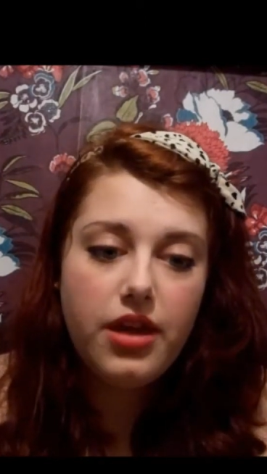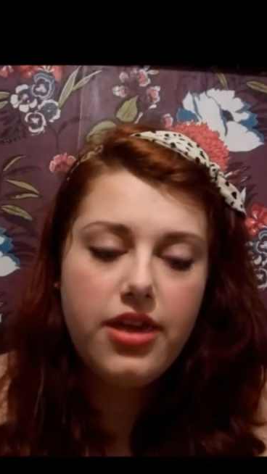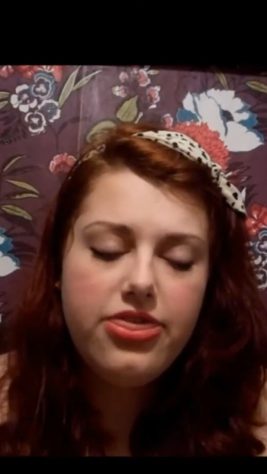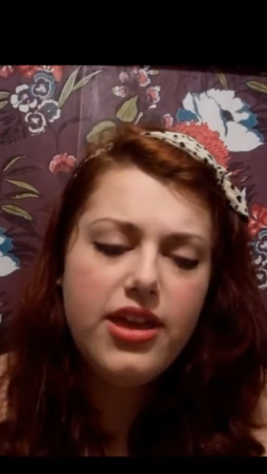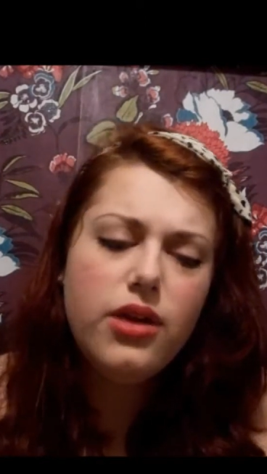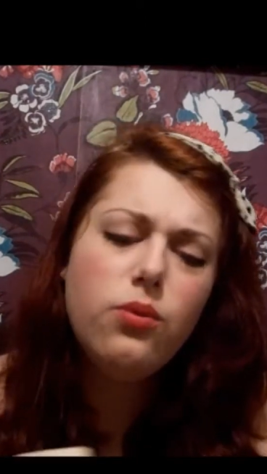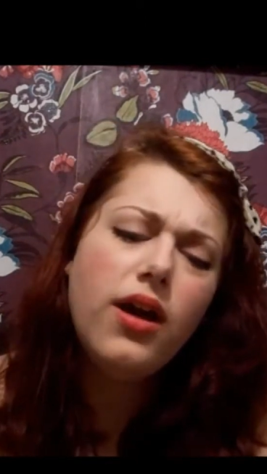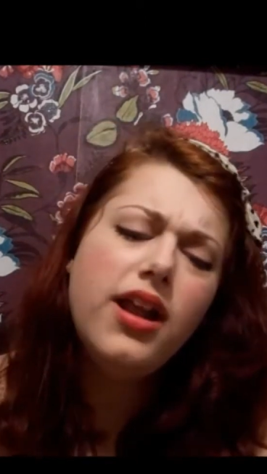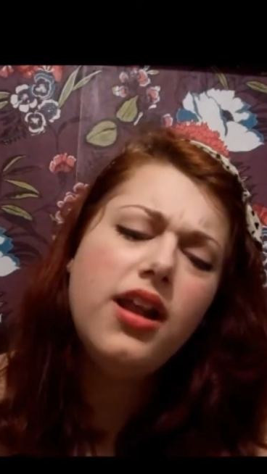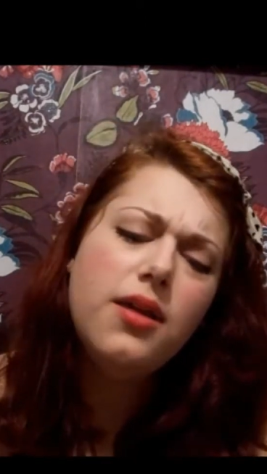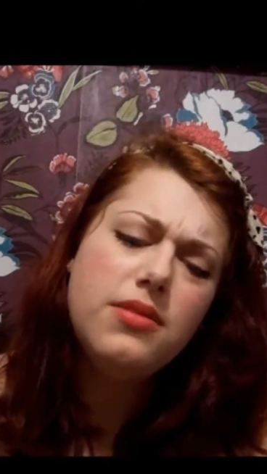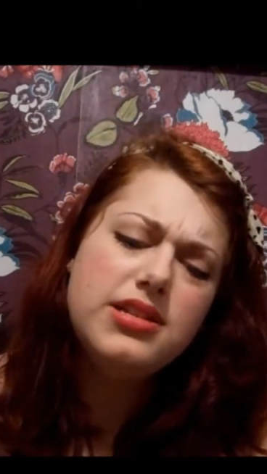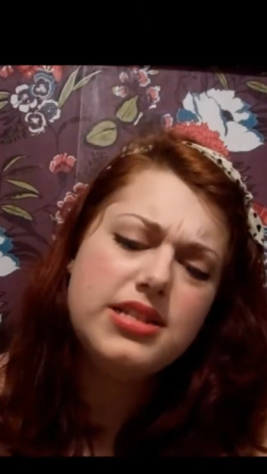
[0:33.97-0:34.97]
I think what I
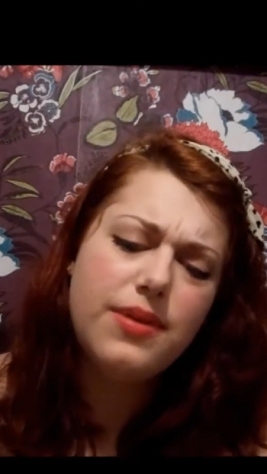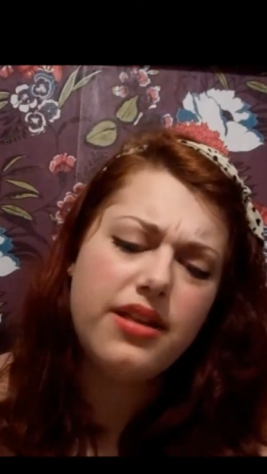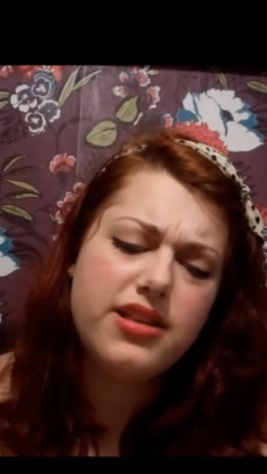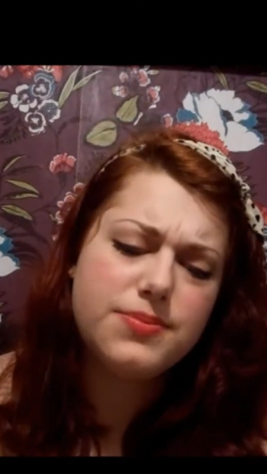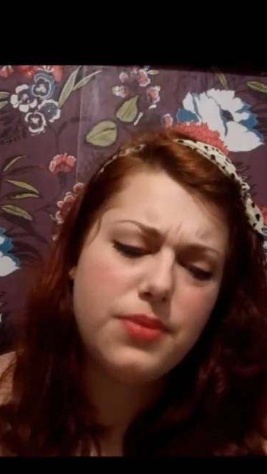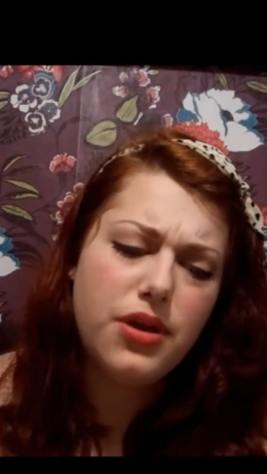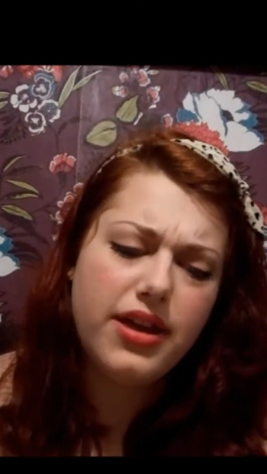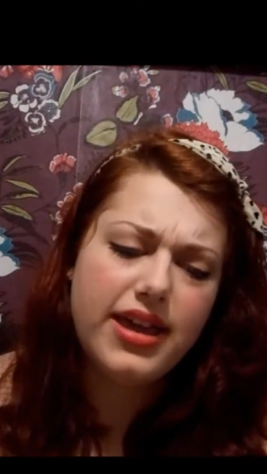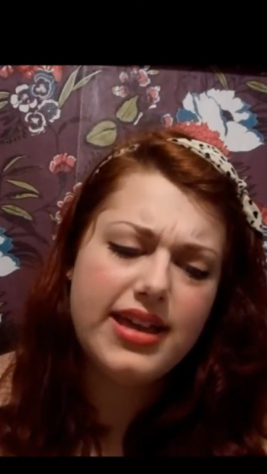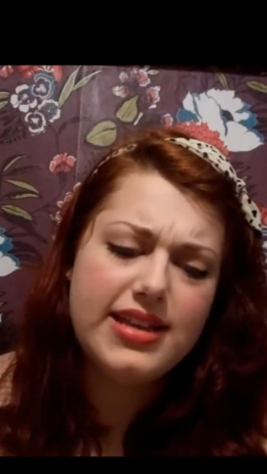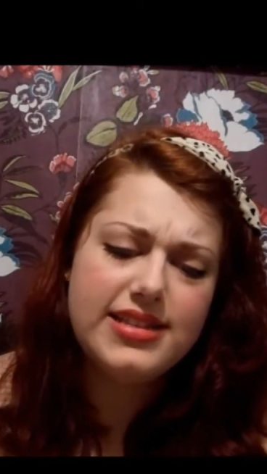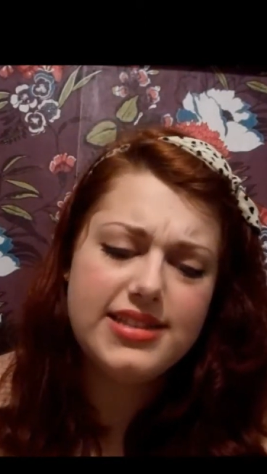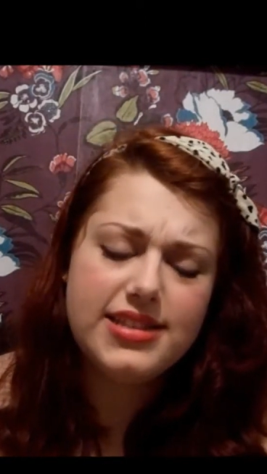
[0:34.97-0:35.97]
like most about this book
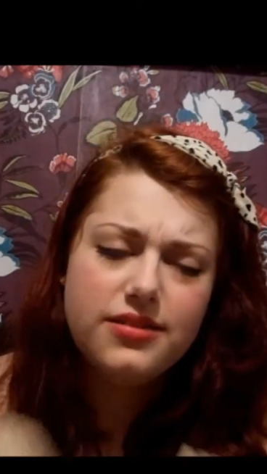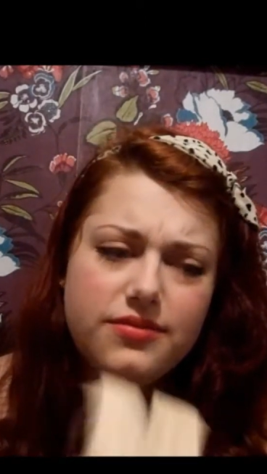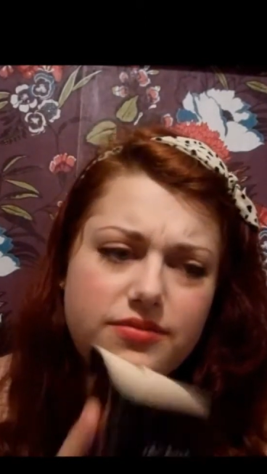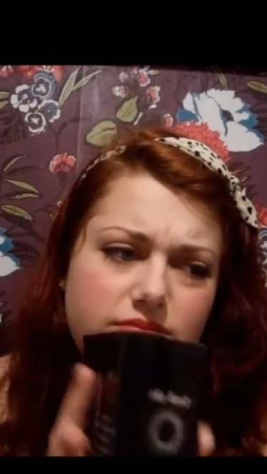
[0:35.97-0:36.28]
is